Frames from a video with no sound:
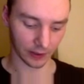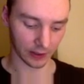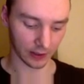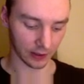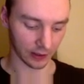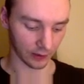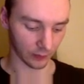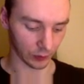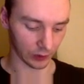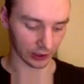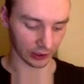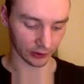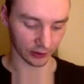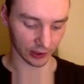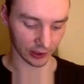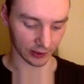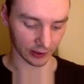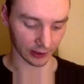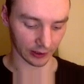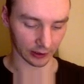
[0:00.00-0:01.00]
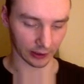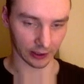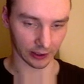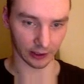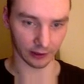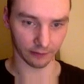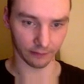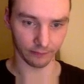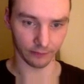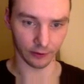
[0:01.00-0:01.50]
if we just did something
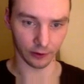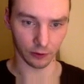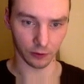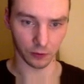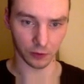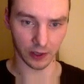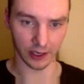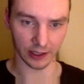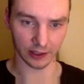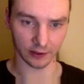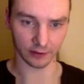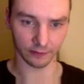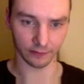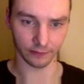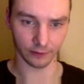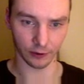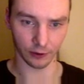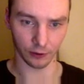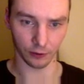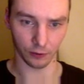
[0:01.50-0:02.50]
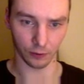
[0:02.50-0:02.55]
like view x view